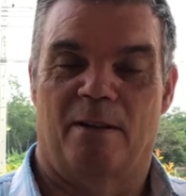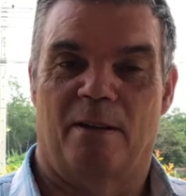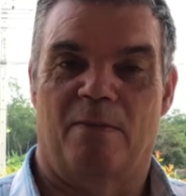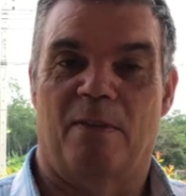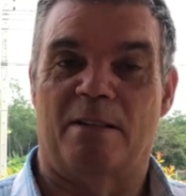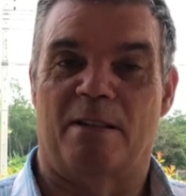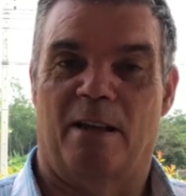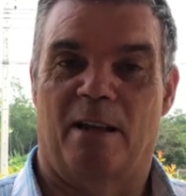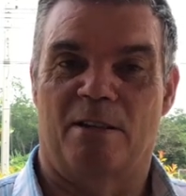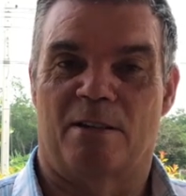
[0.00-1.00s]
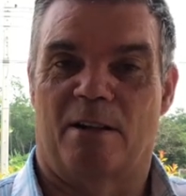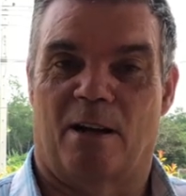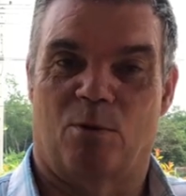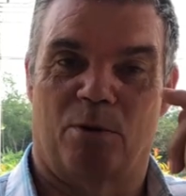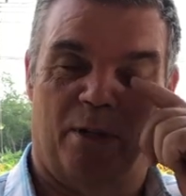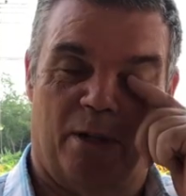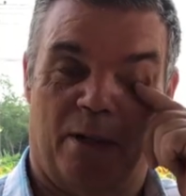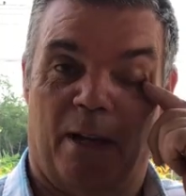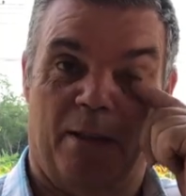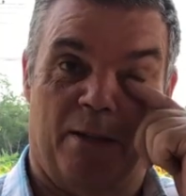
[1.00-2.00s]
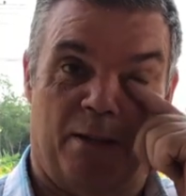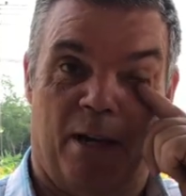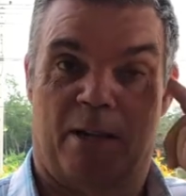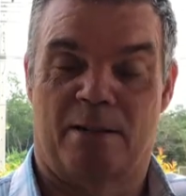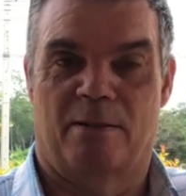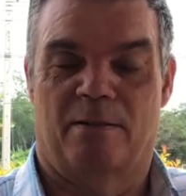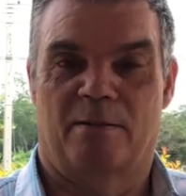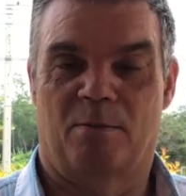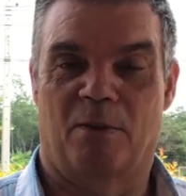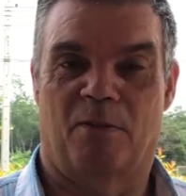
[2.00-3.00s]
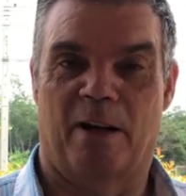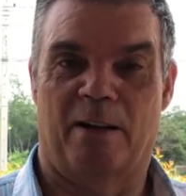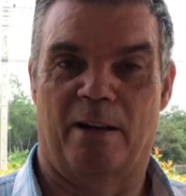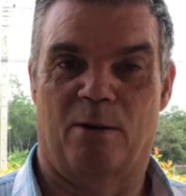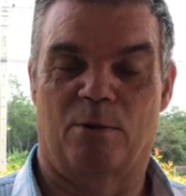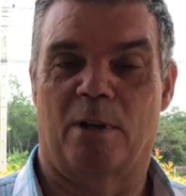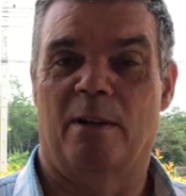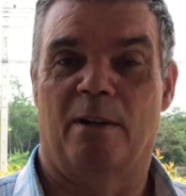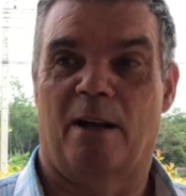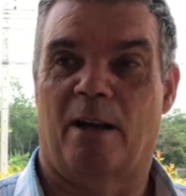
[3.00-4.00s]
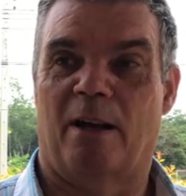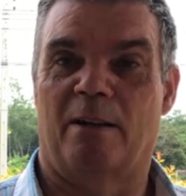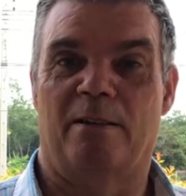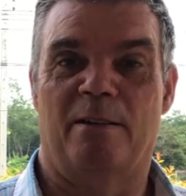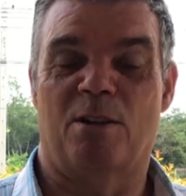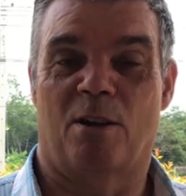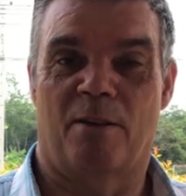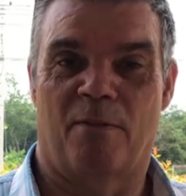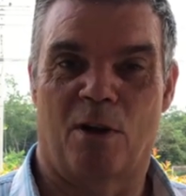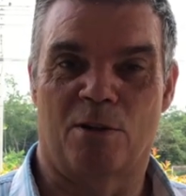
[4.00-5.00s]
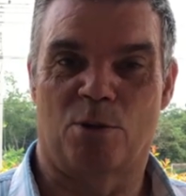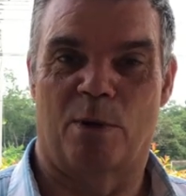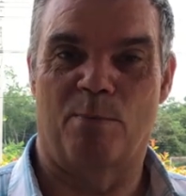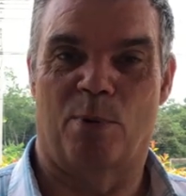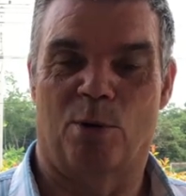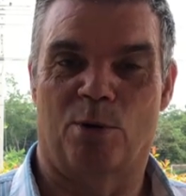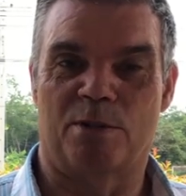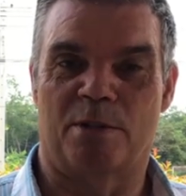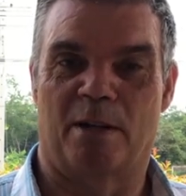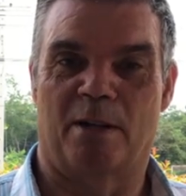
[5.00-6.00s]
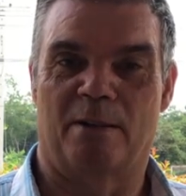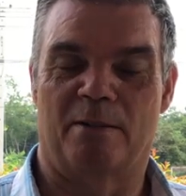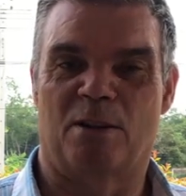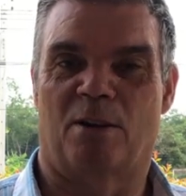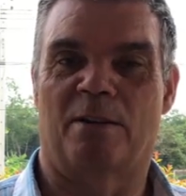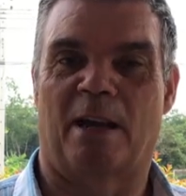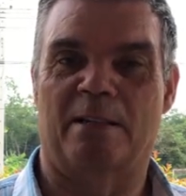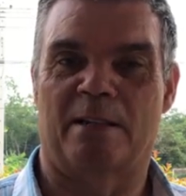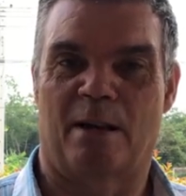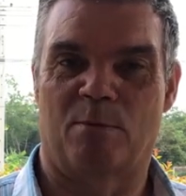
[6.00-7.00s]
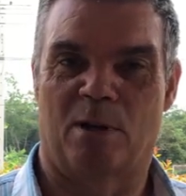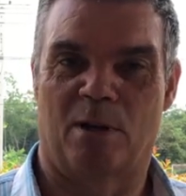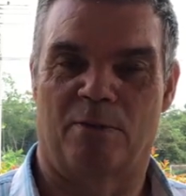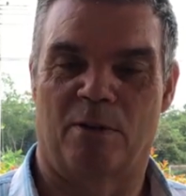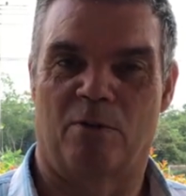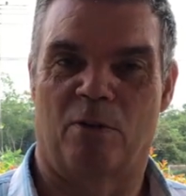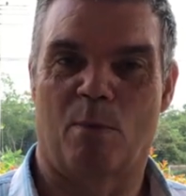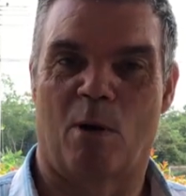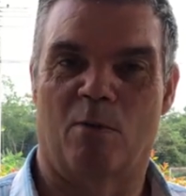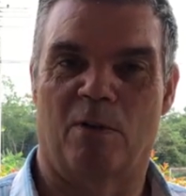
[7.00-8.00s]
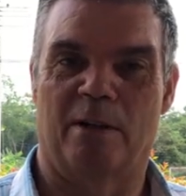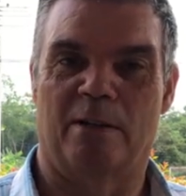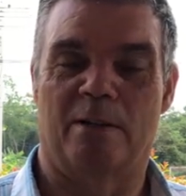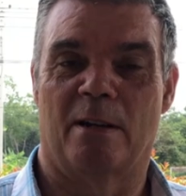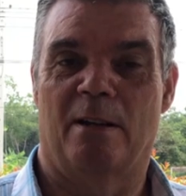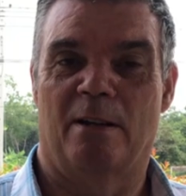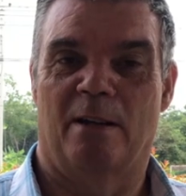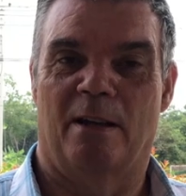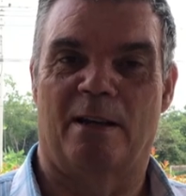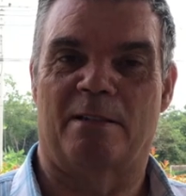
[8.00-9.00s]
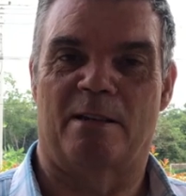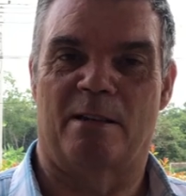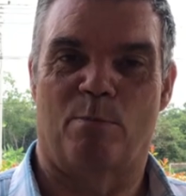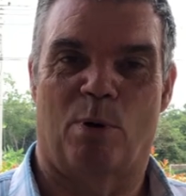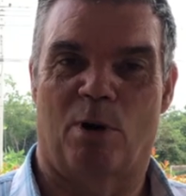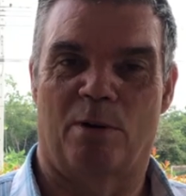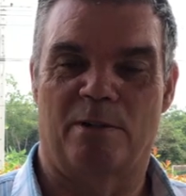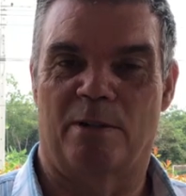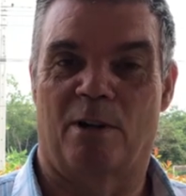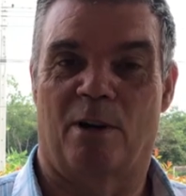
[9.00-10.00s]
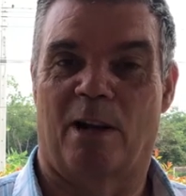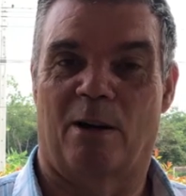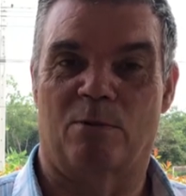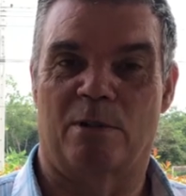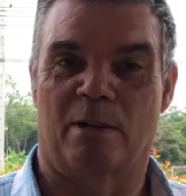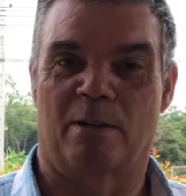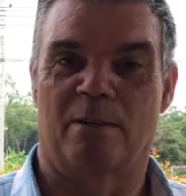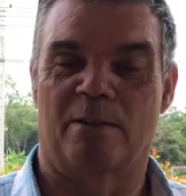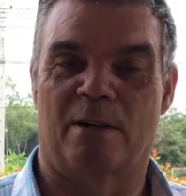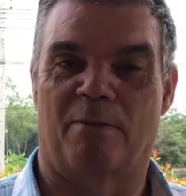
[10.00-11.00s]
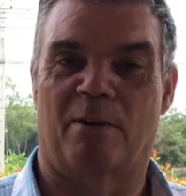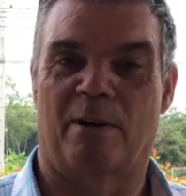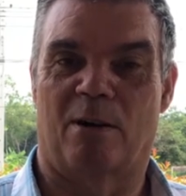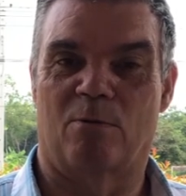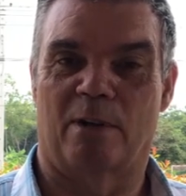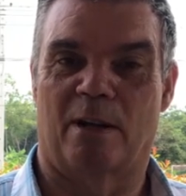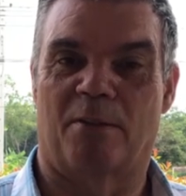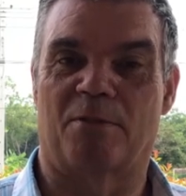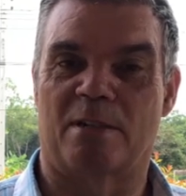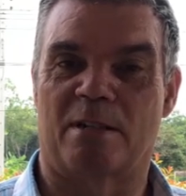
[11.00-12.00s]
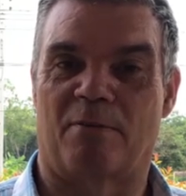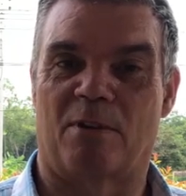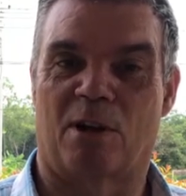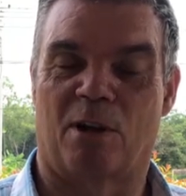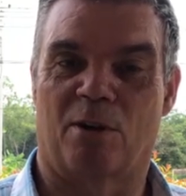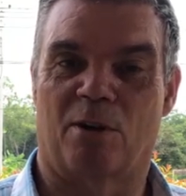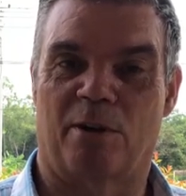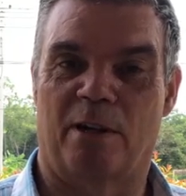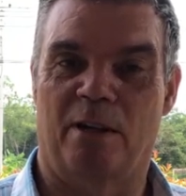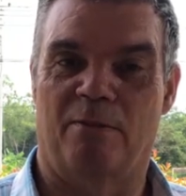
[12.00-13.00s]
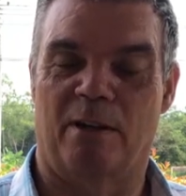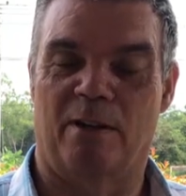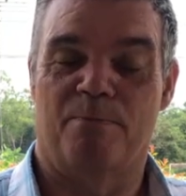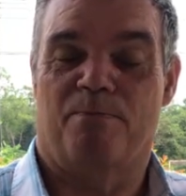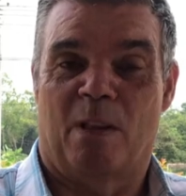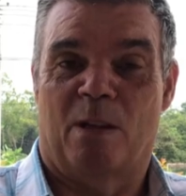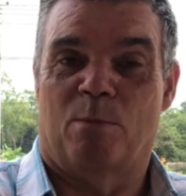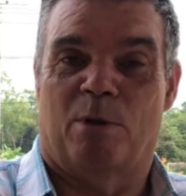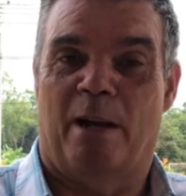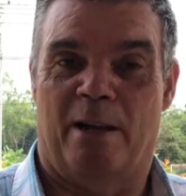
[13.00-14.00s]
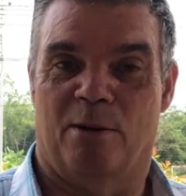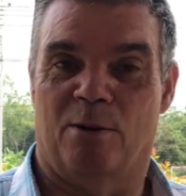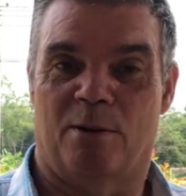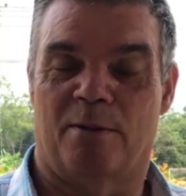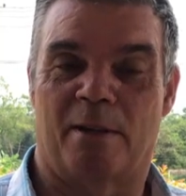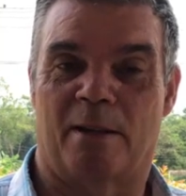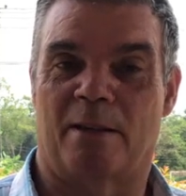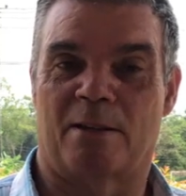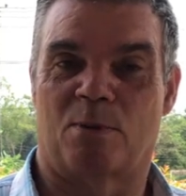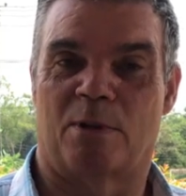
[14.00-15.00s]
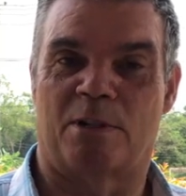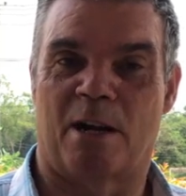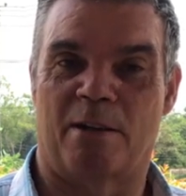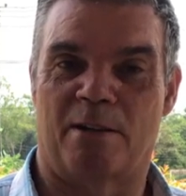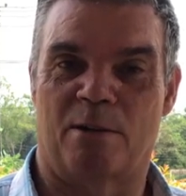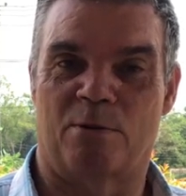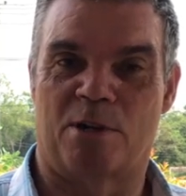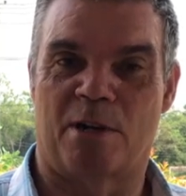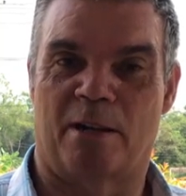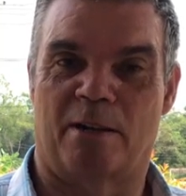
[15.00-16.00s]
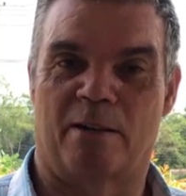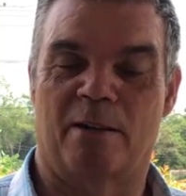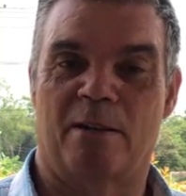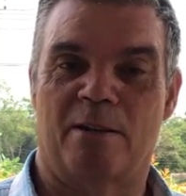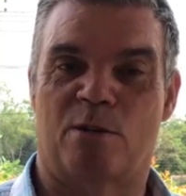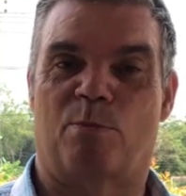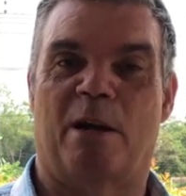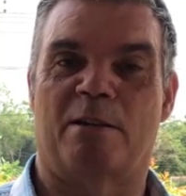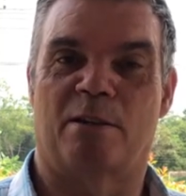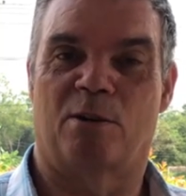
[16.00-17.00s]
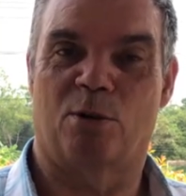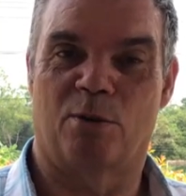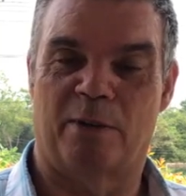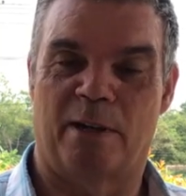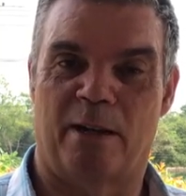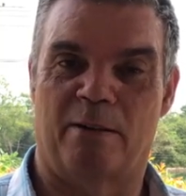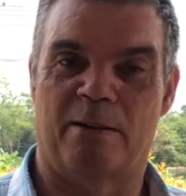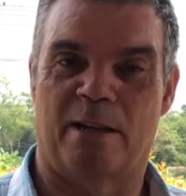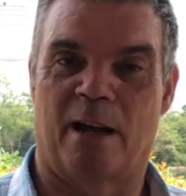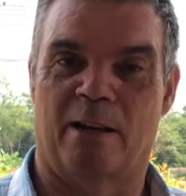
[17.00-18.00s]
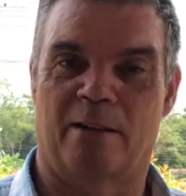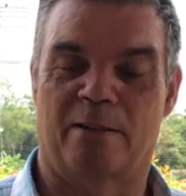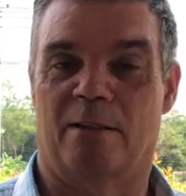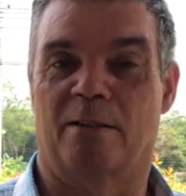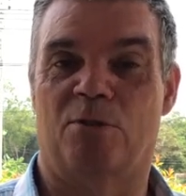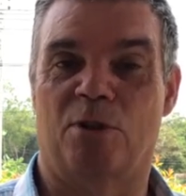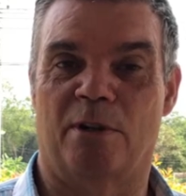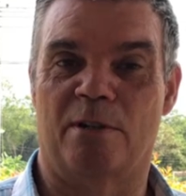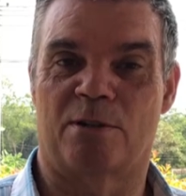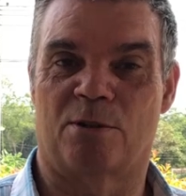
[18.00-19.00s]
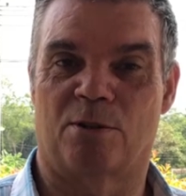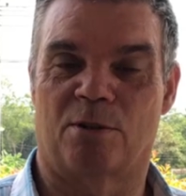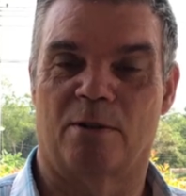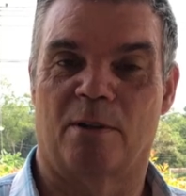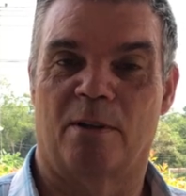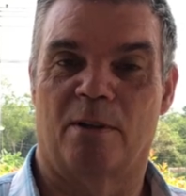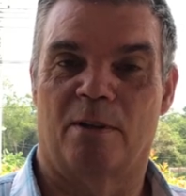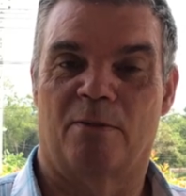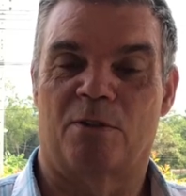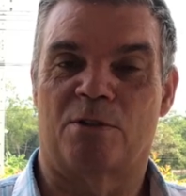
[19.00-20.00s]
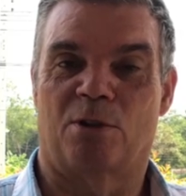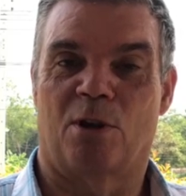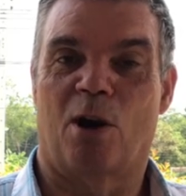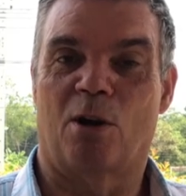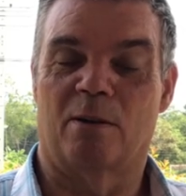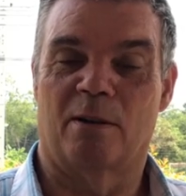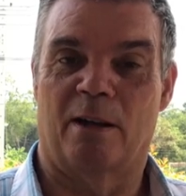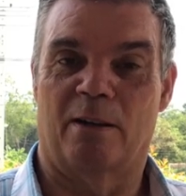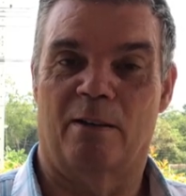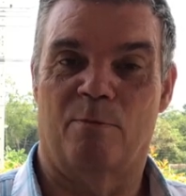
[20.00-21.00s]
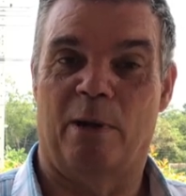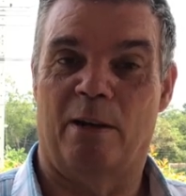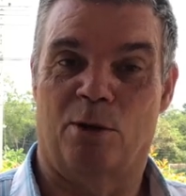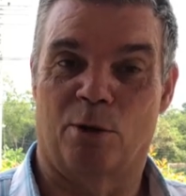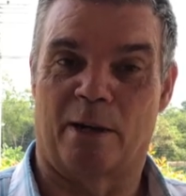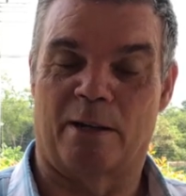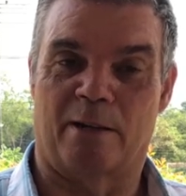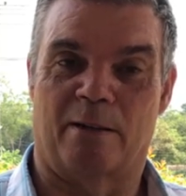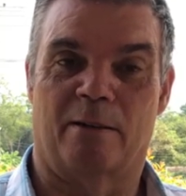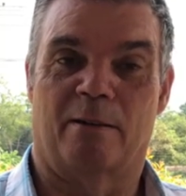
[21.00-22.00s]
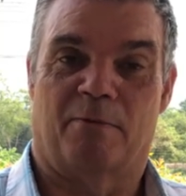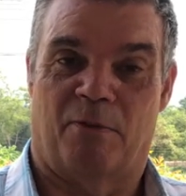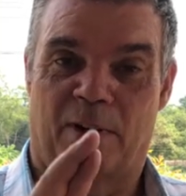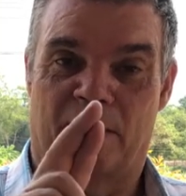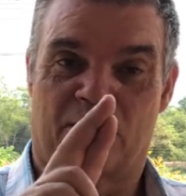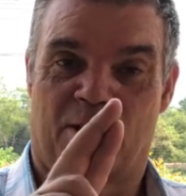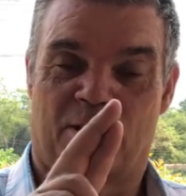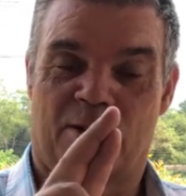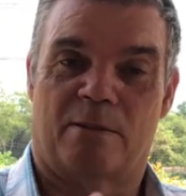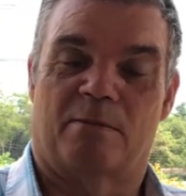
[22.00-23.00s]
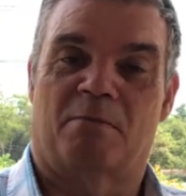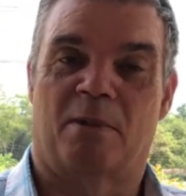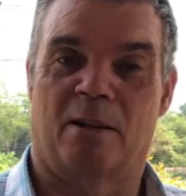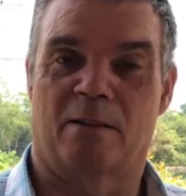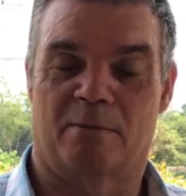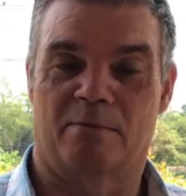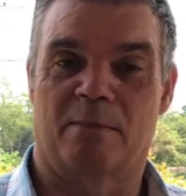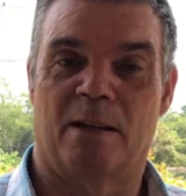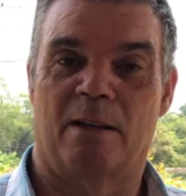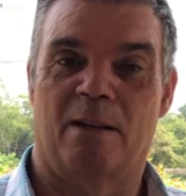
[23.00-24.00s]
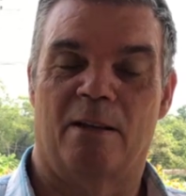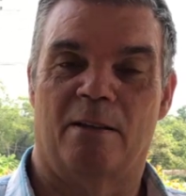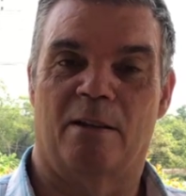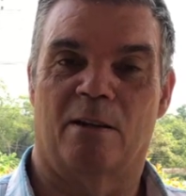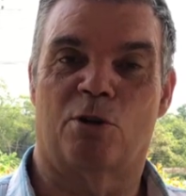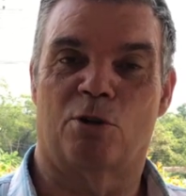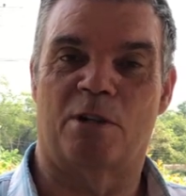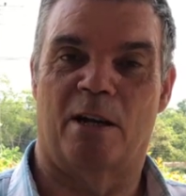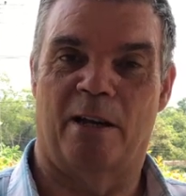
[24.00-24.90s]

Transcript: investigation now, under getting the checks, and we'll find out. And they've also imposed a sort of nighttime curfew from our village. Unless it's important, you're not allowed to travel around after 7 o'clock on the evening. But hey ho, that's what they're trying to do, to try to suppress the COVID here in Thailand, and they've done it so for so long, and they've been good at it, and fingers crossed they'll crush it